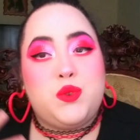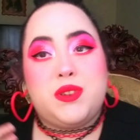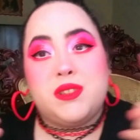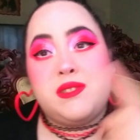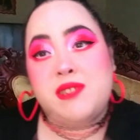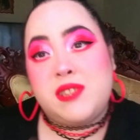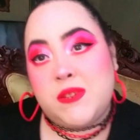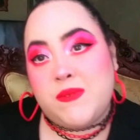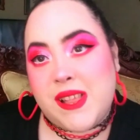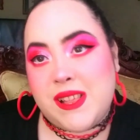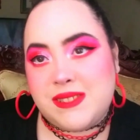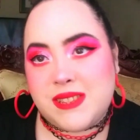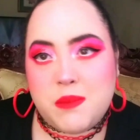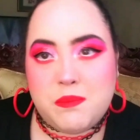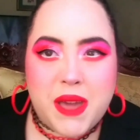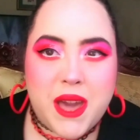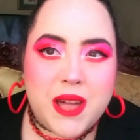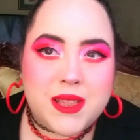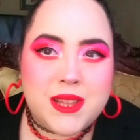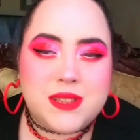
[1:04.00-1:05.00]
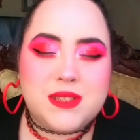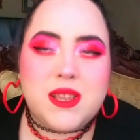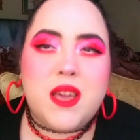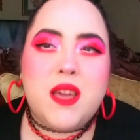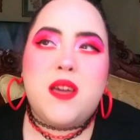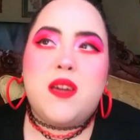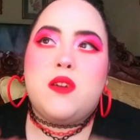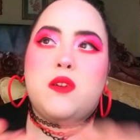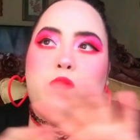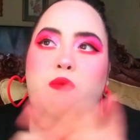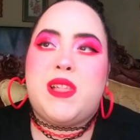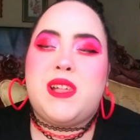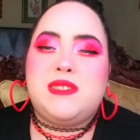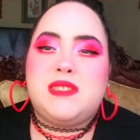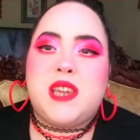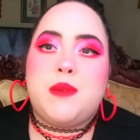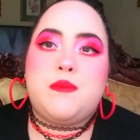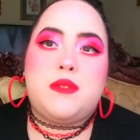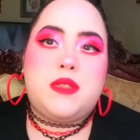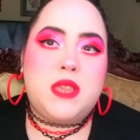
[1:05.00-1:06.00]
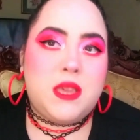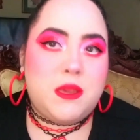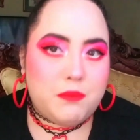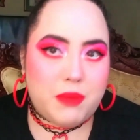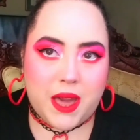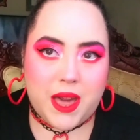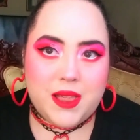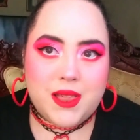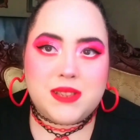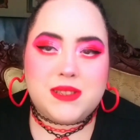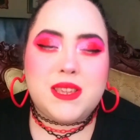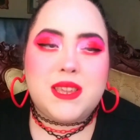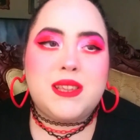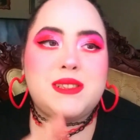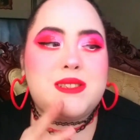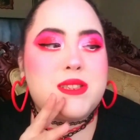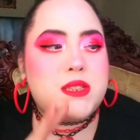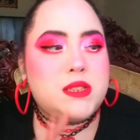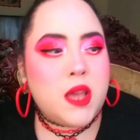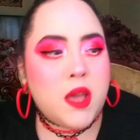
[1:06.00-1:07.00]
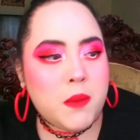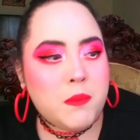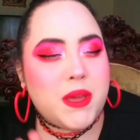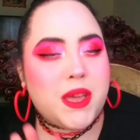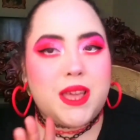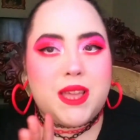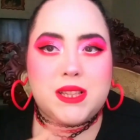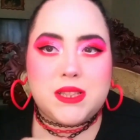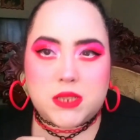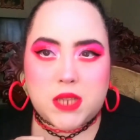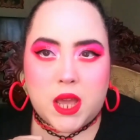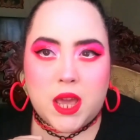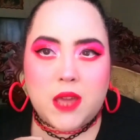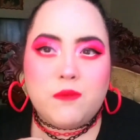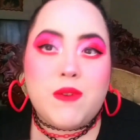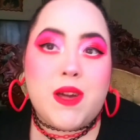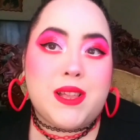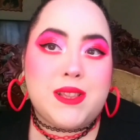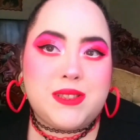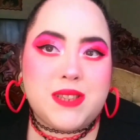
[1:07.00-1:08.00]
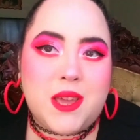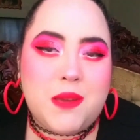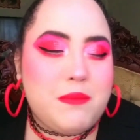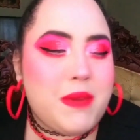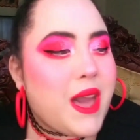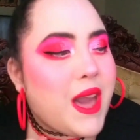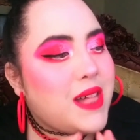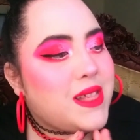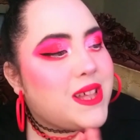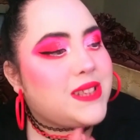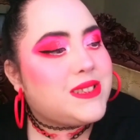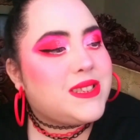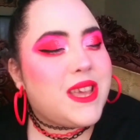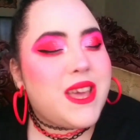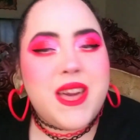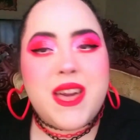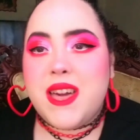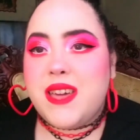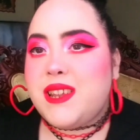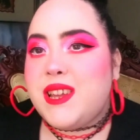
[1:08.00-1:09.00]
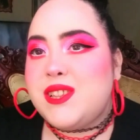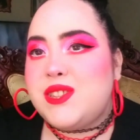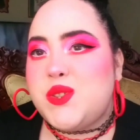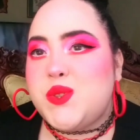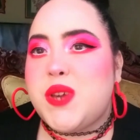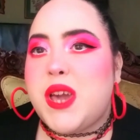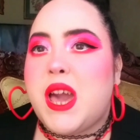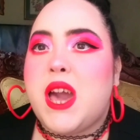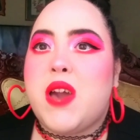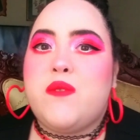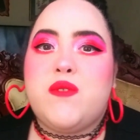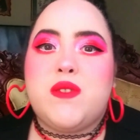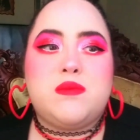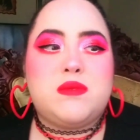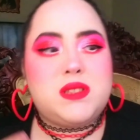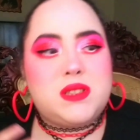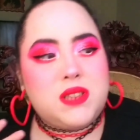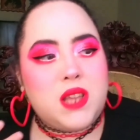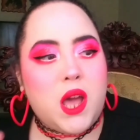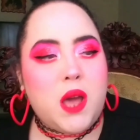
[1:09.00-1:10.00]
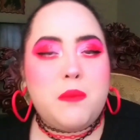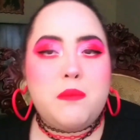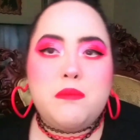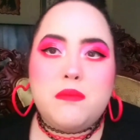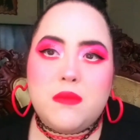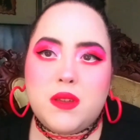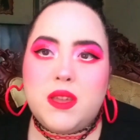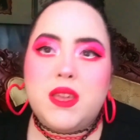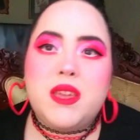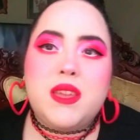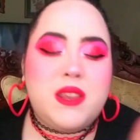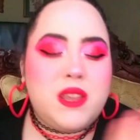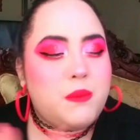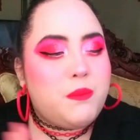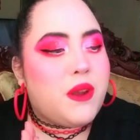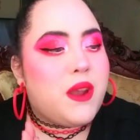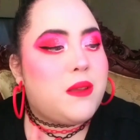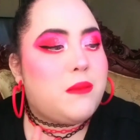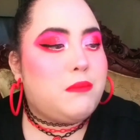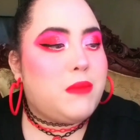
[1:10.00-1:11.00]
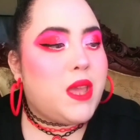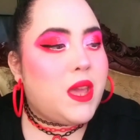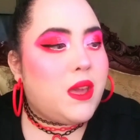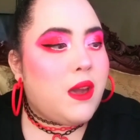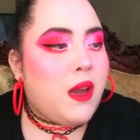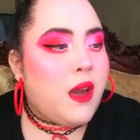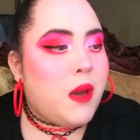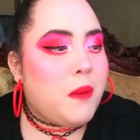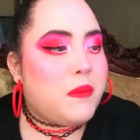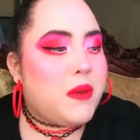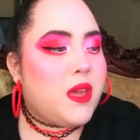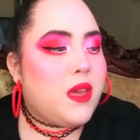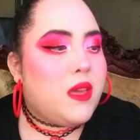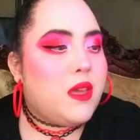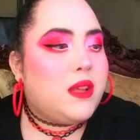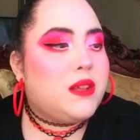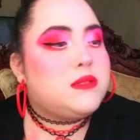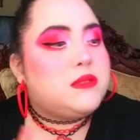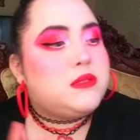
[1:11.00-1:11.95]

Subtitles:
consider Valentine palettes, Valentine theme palettes, and some anti-Valentine palettes that I do have from some indie brand makeup and